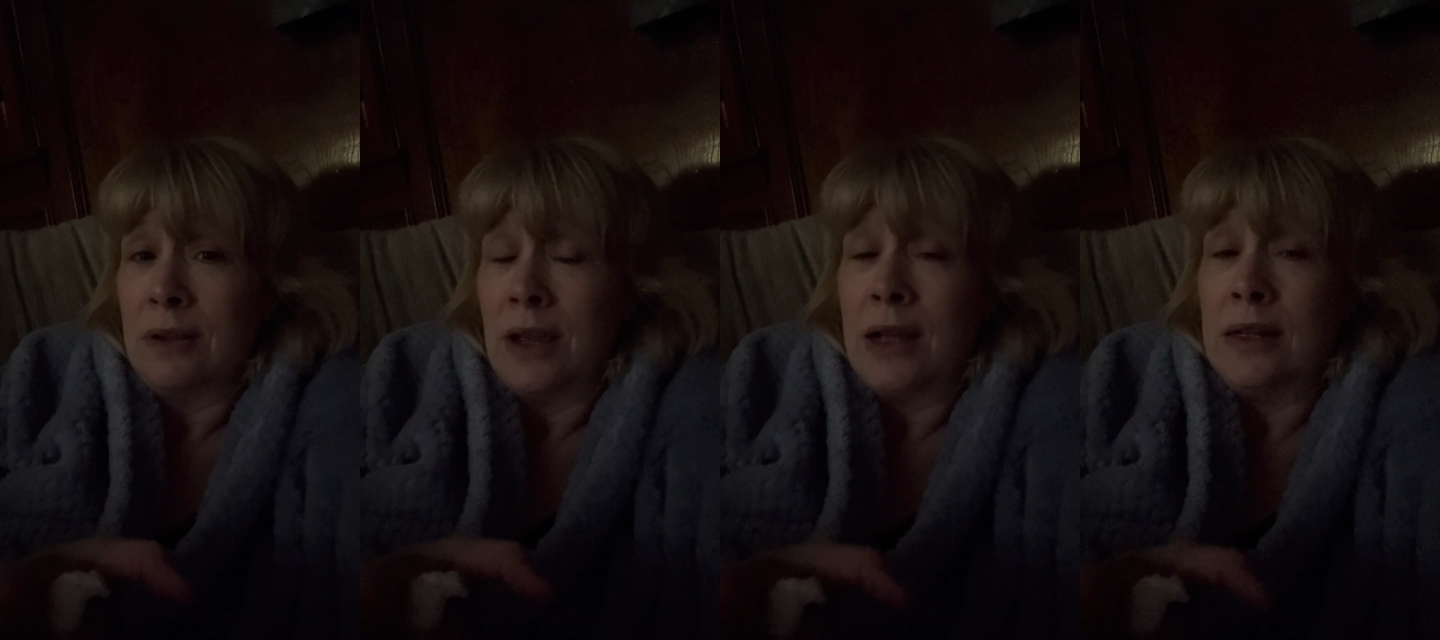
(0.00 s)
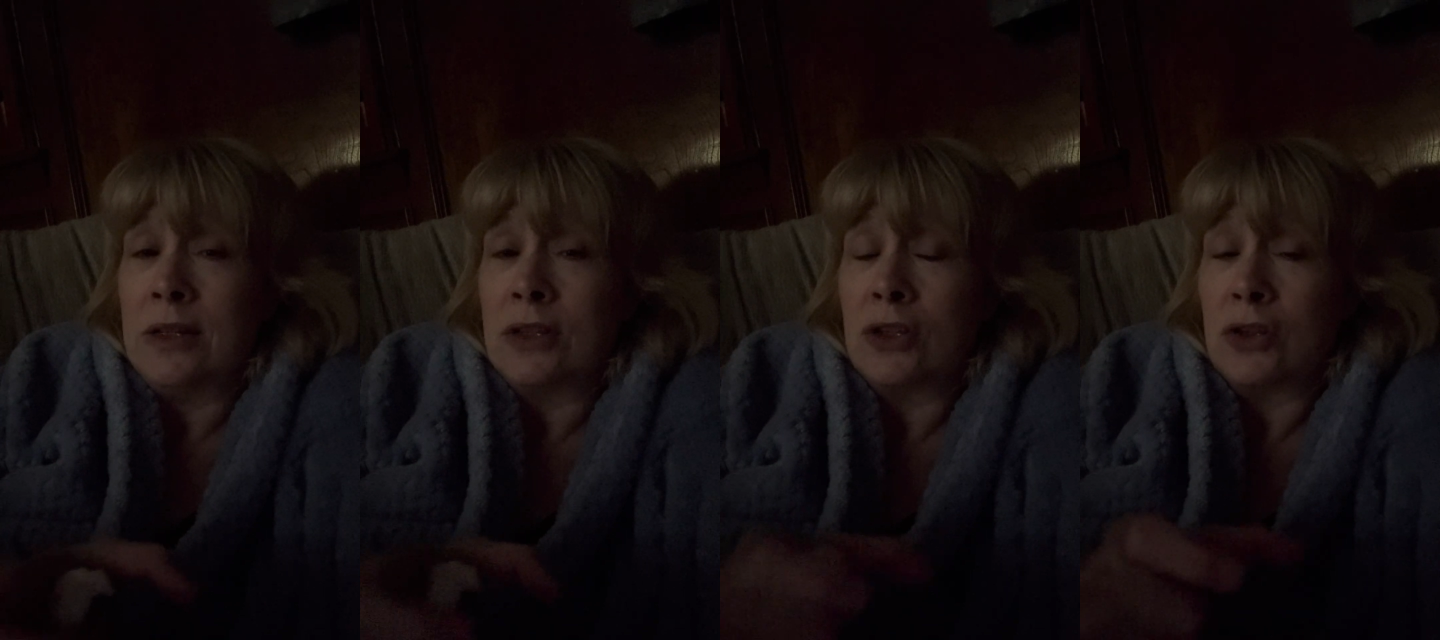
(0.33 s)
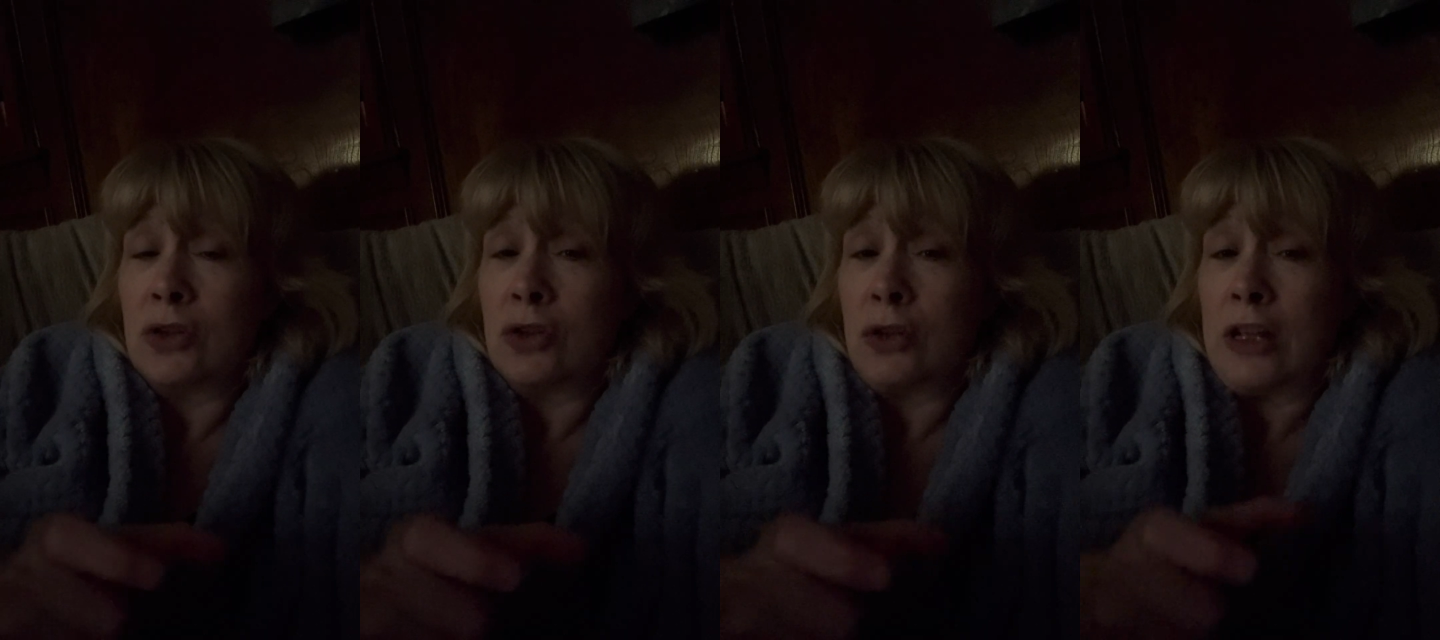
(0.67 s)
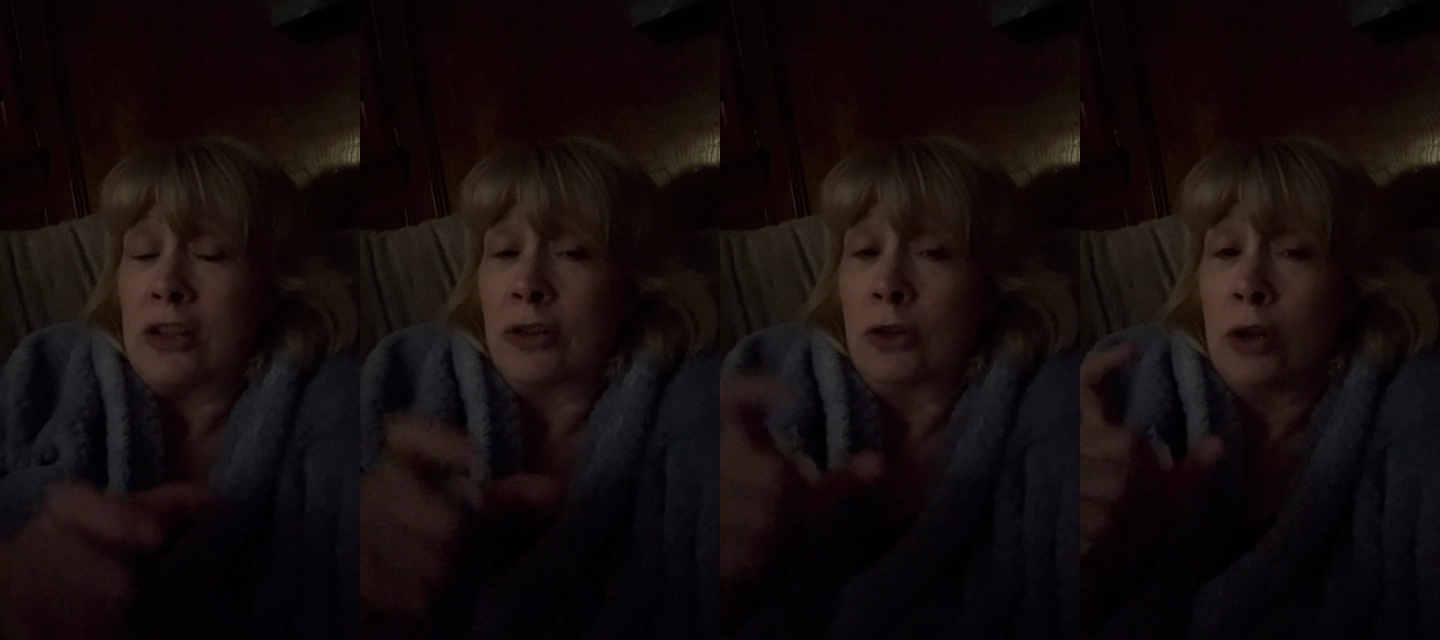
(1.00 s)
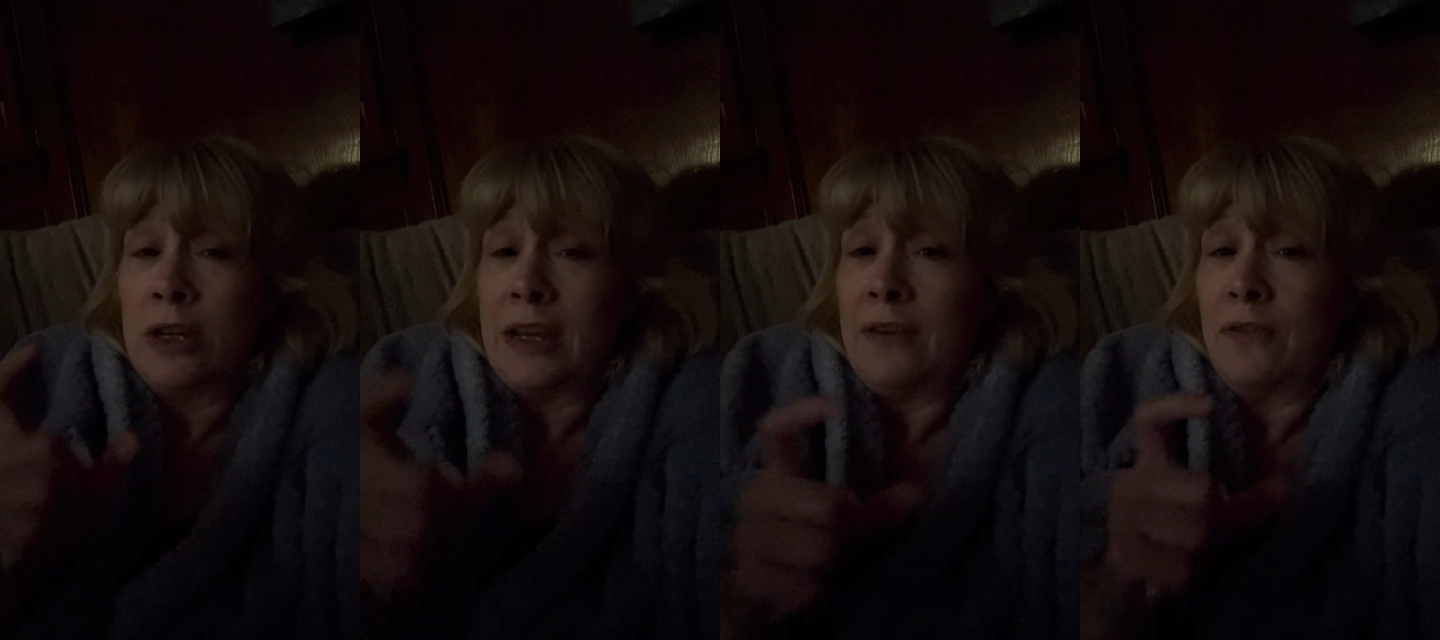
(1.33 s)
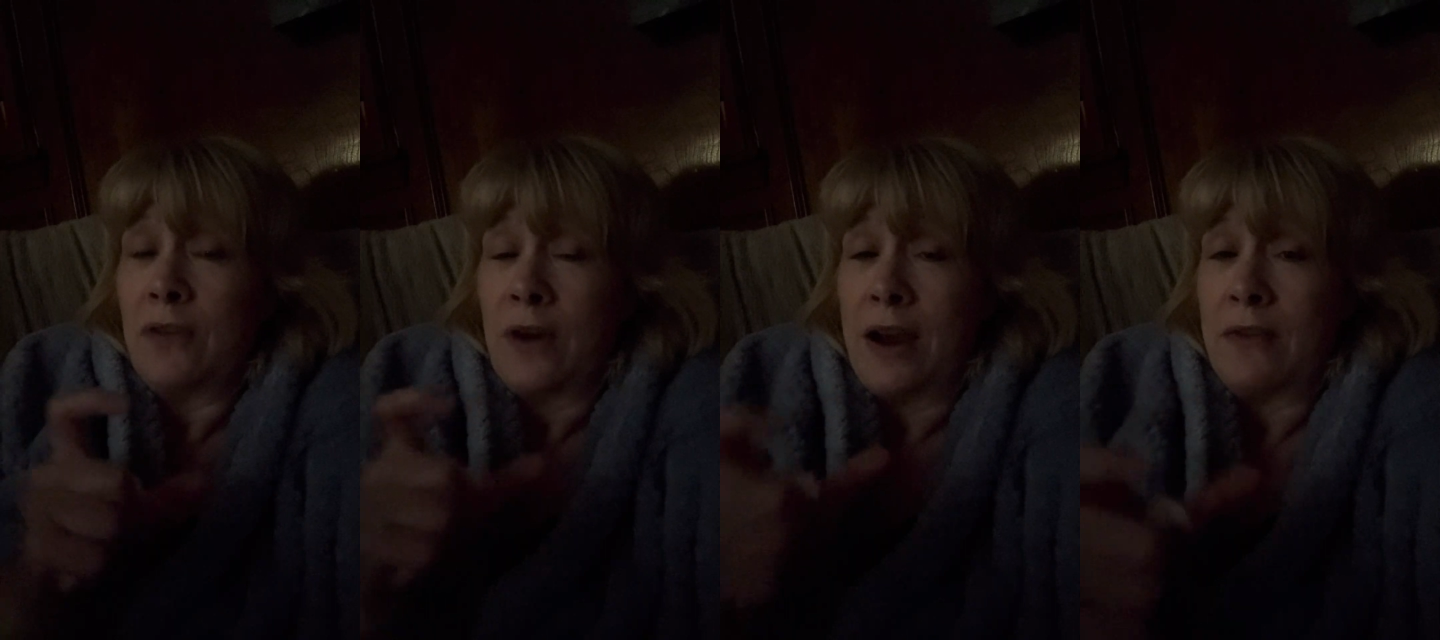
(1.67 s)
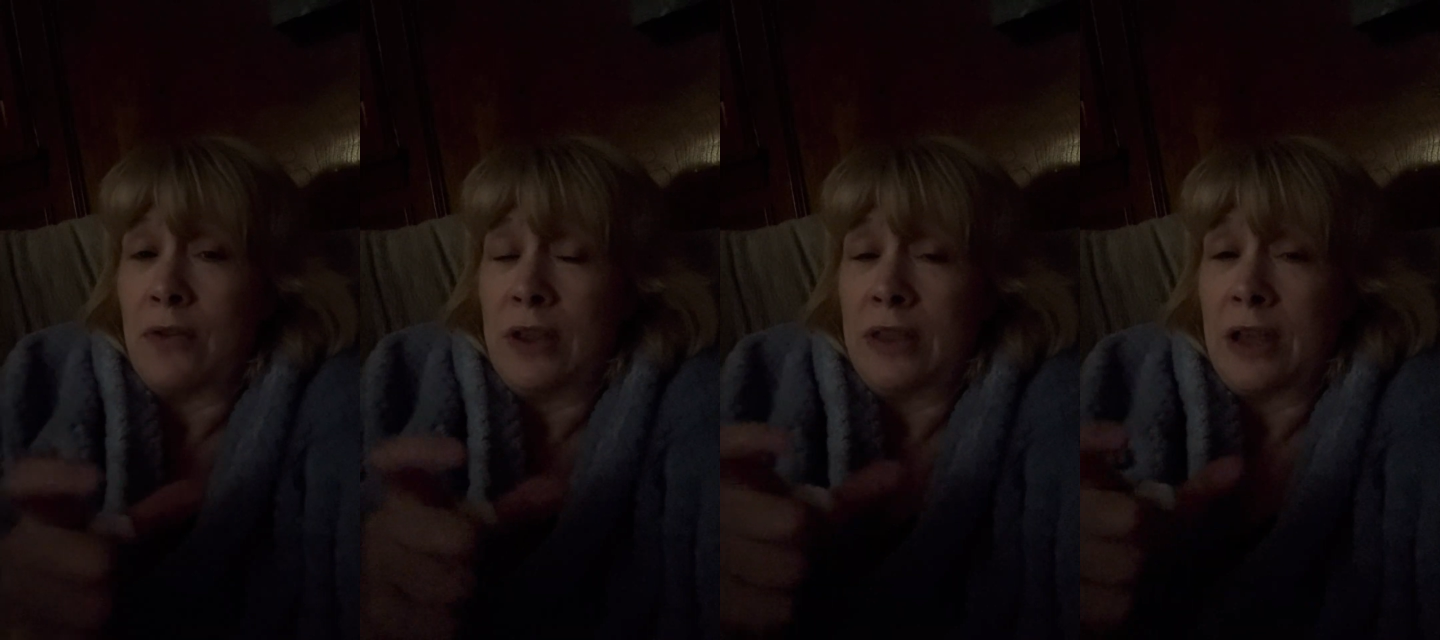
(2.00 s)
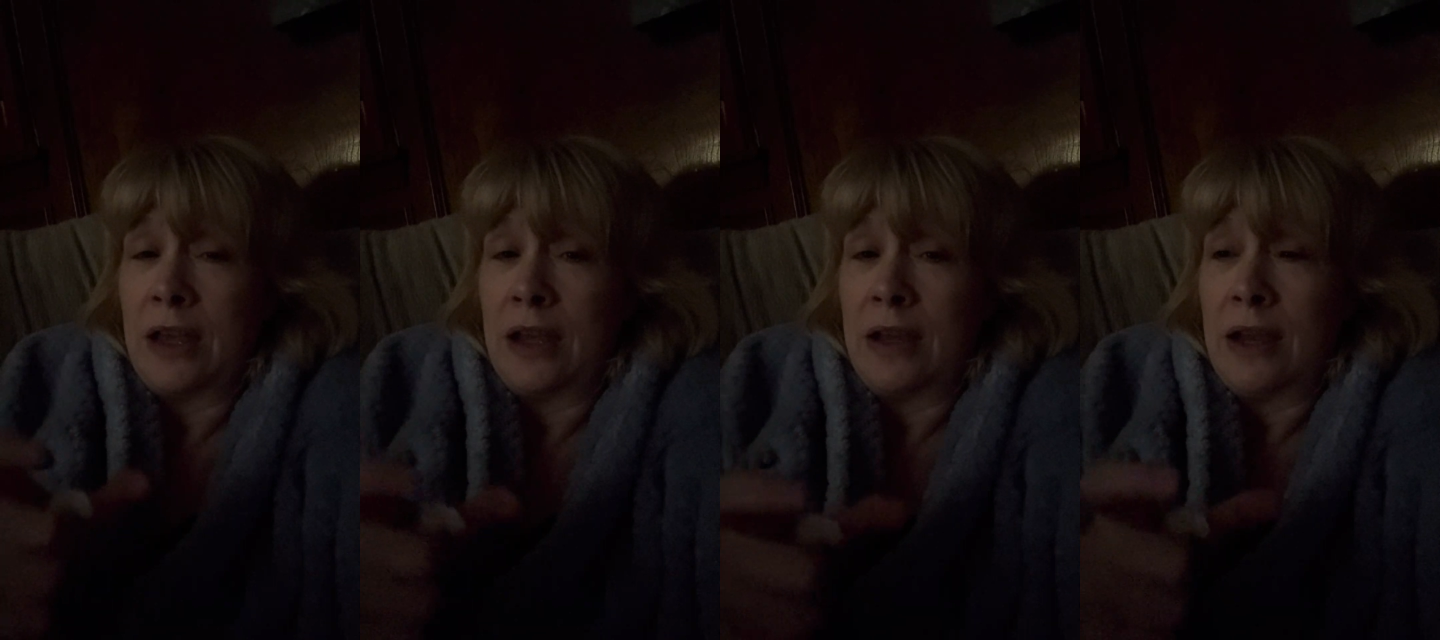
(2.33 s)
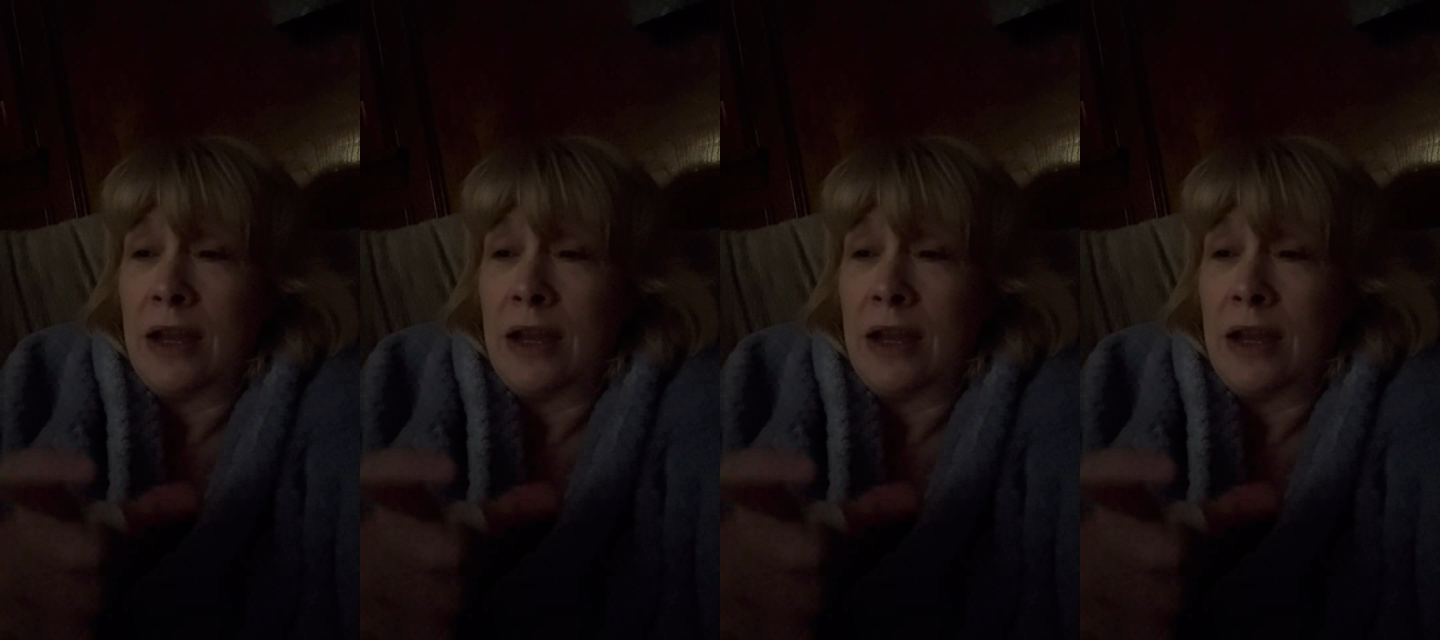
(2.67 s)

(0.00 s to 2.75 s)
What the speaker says: and it's looking for everything,